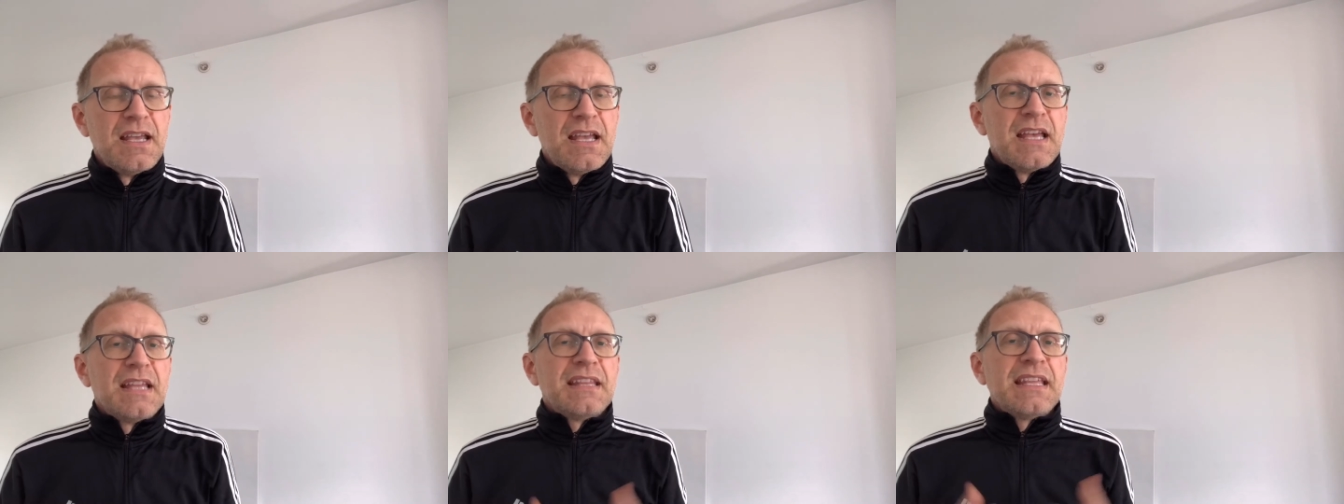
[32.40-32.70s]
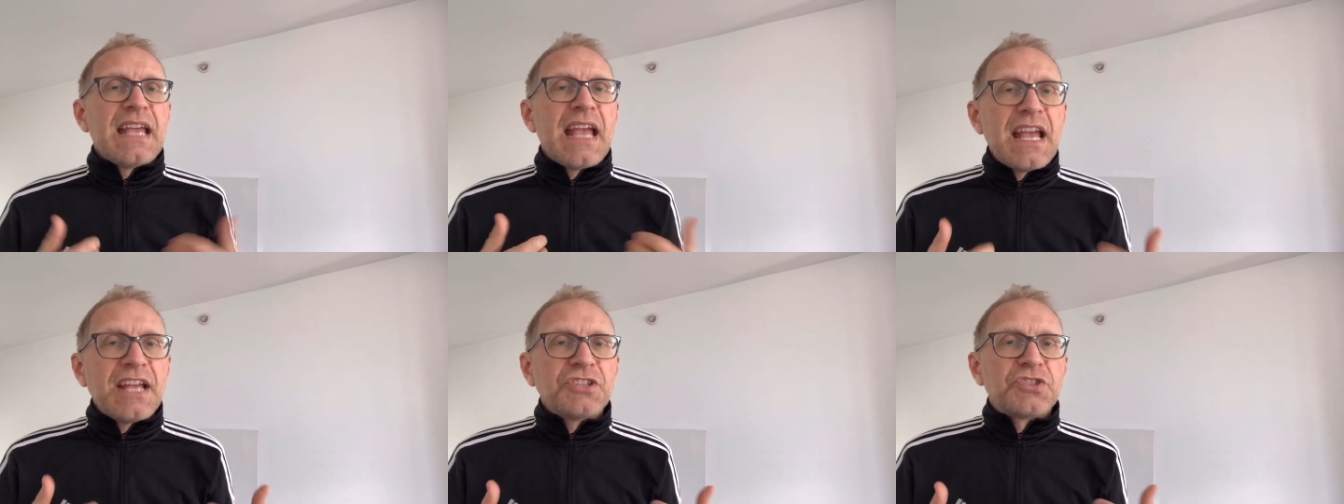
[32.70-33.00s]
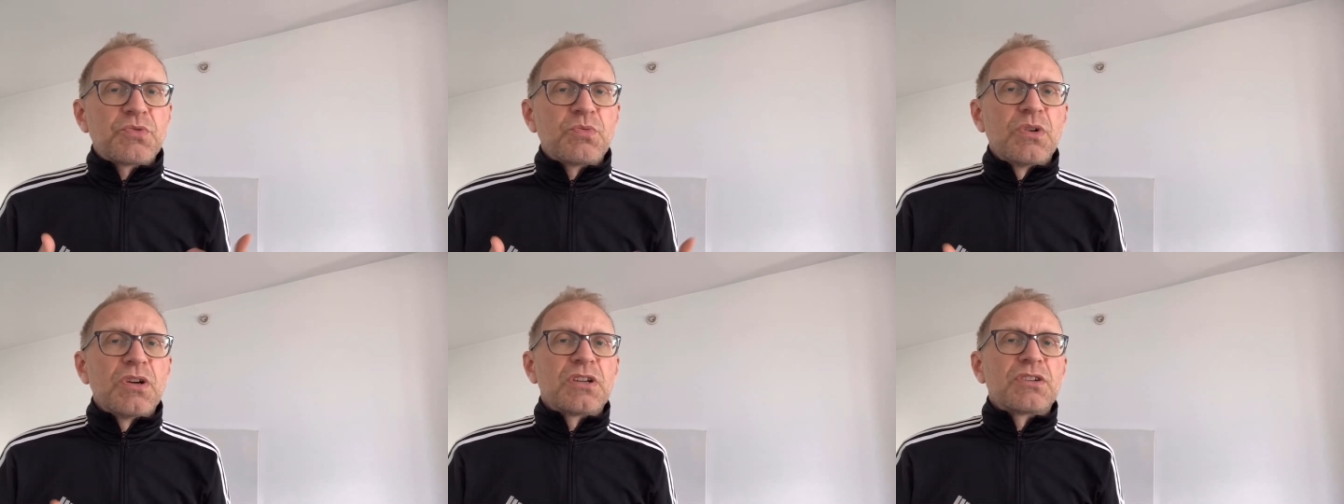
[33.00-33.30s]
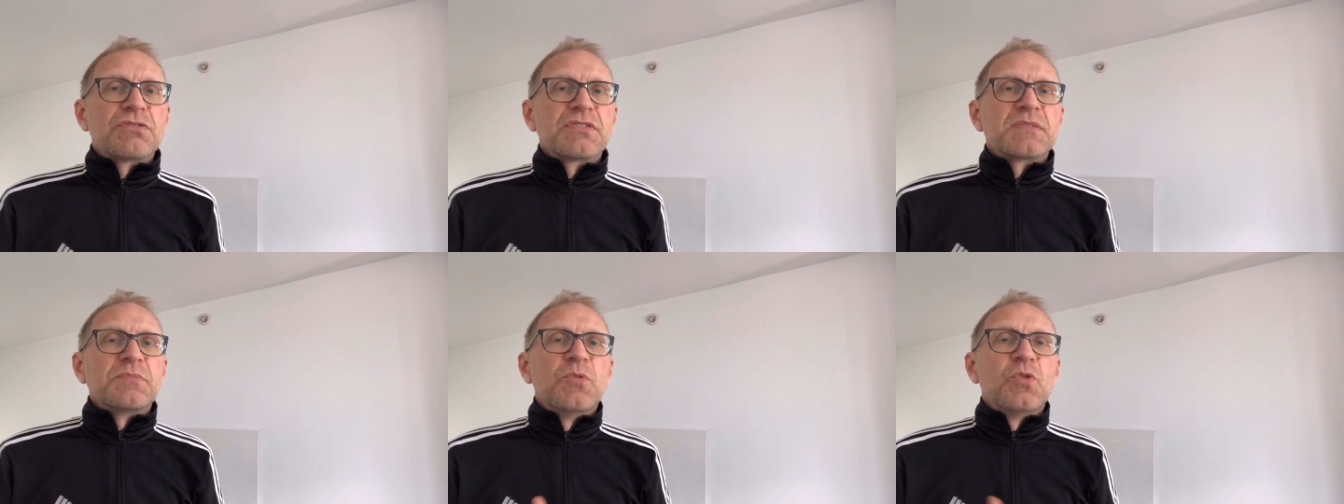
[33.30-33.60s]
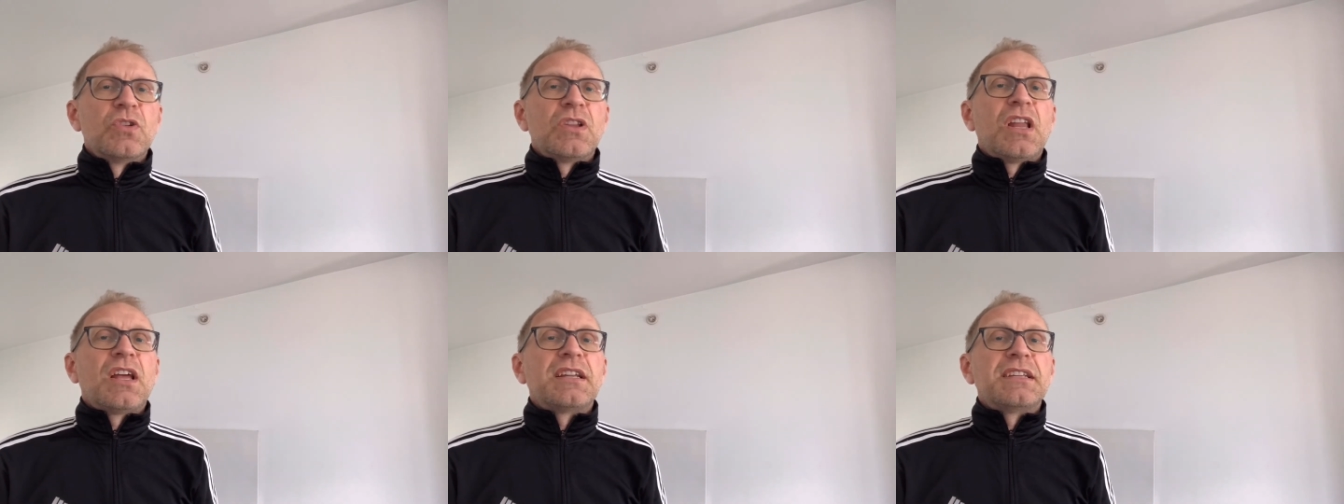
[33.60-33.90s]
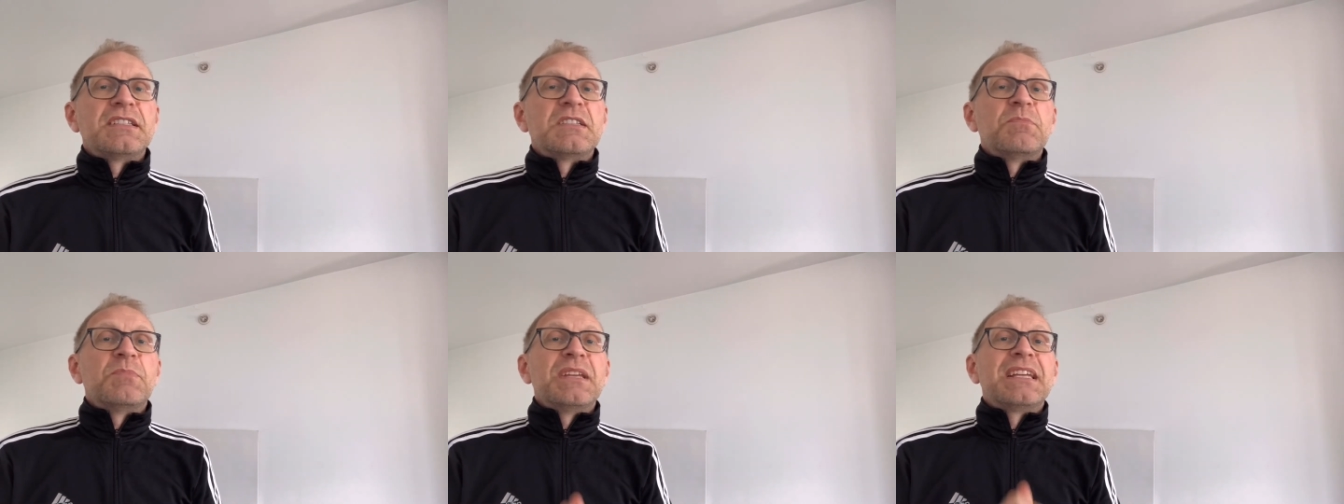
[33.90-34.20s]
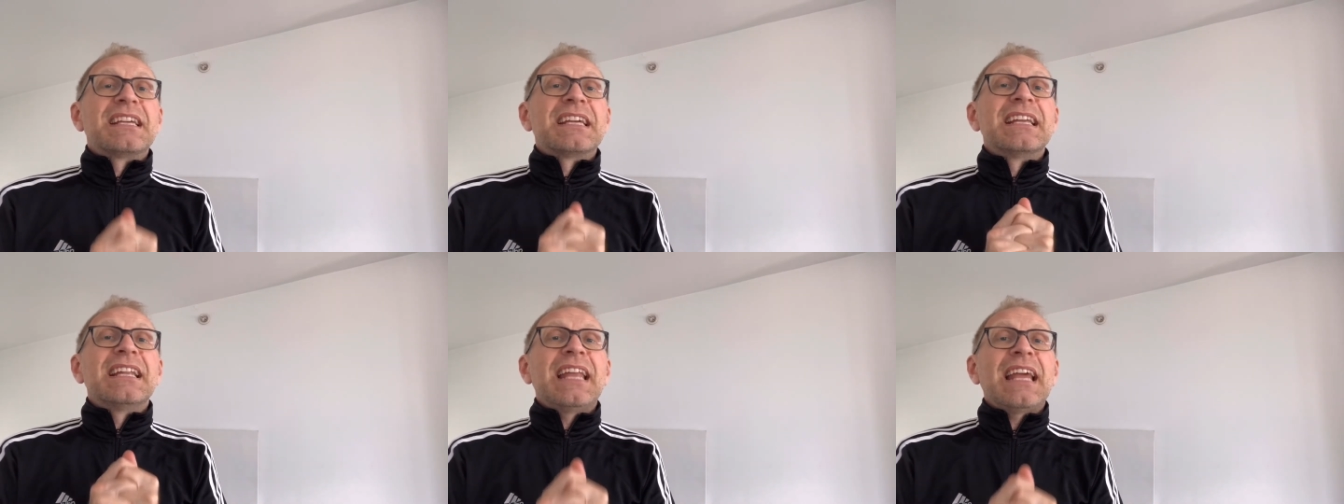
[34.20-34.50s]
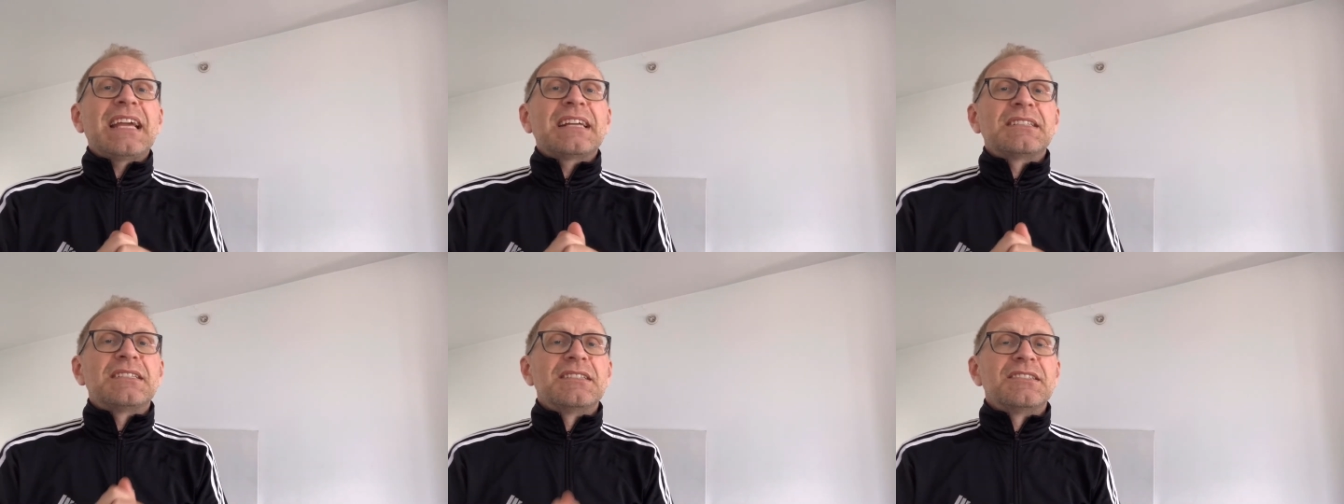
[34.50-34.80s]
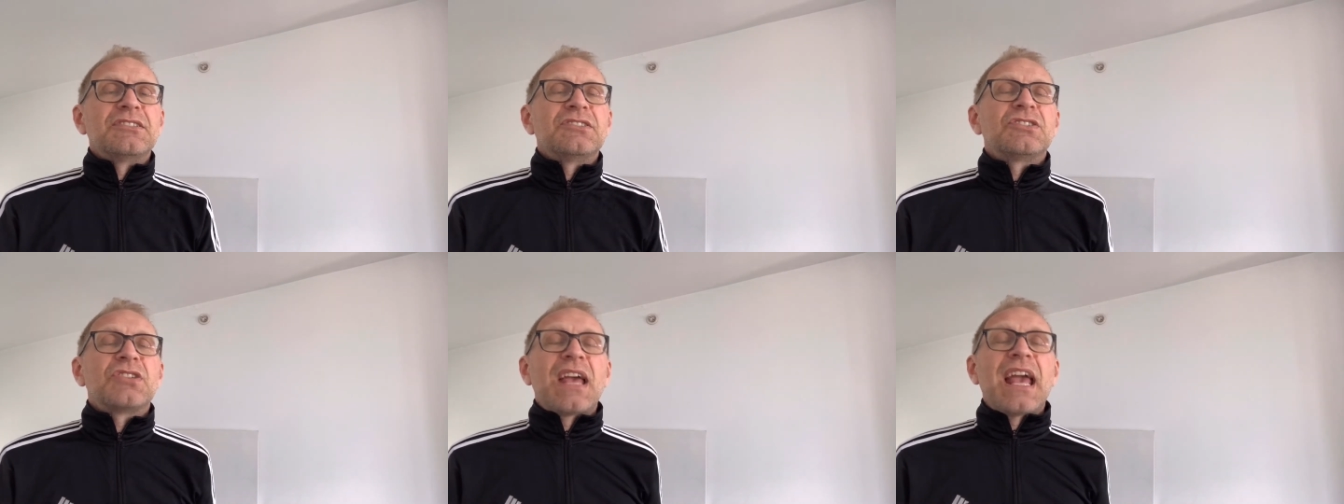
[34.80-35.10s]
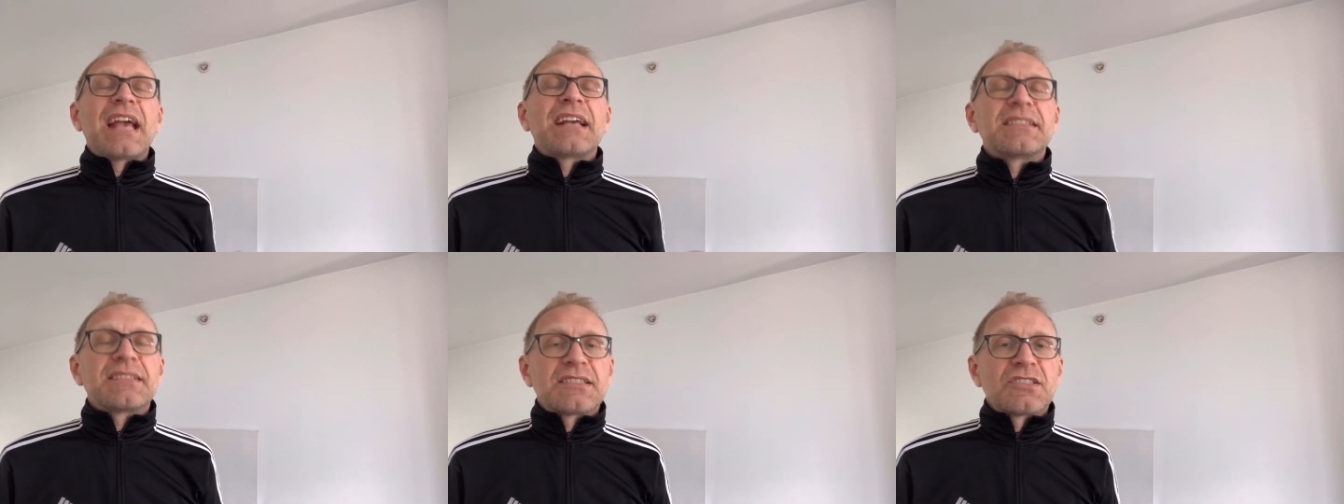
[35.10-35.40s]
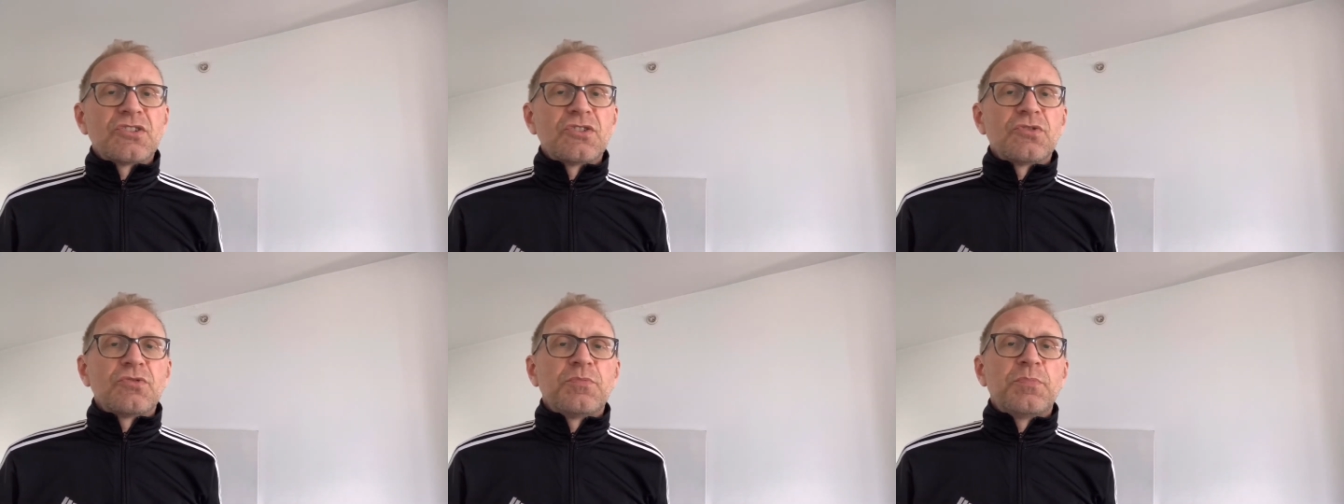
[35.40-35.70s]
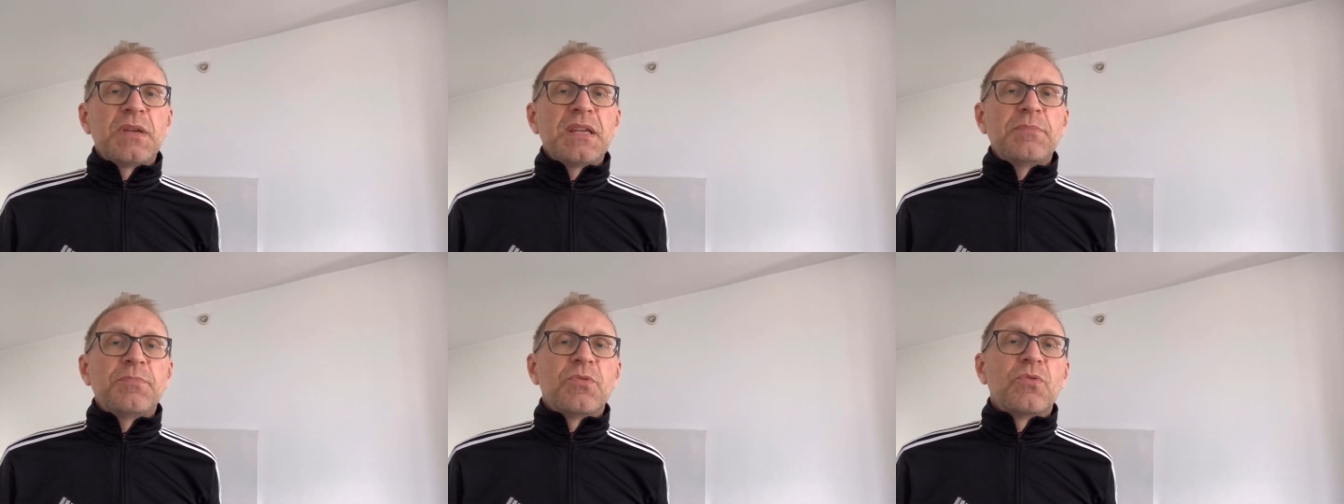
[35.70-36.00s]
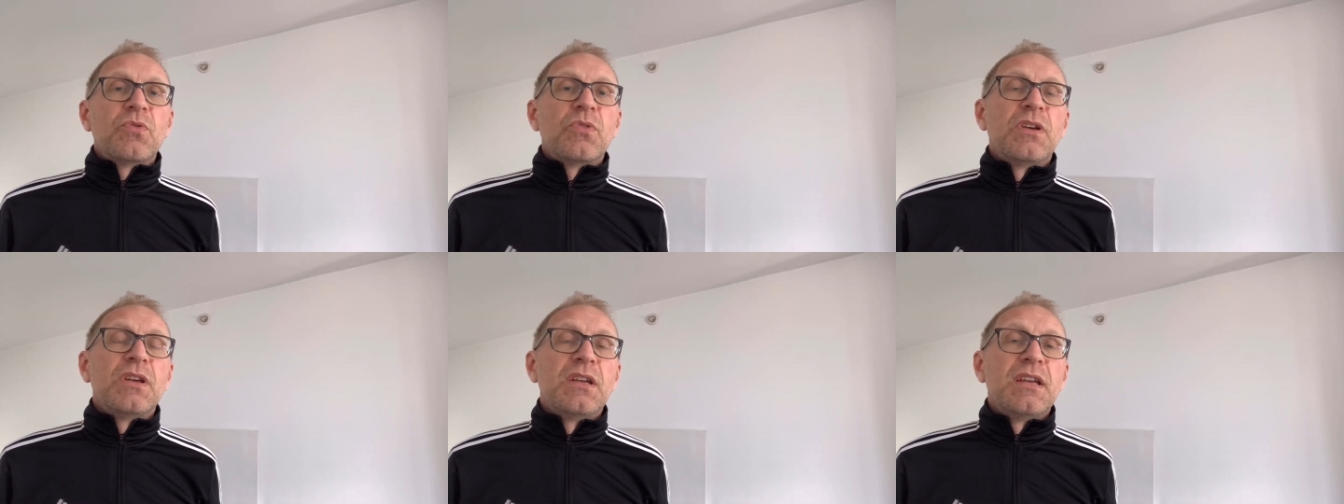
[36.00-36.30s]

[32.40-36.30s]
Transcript: The edge worker is more likely to be connected to external people,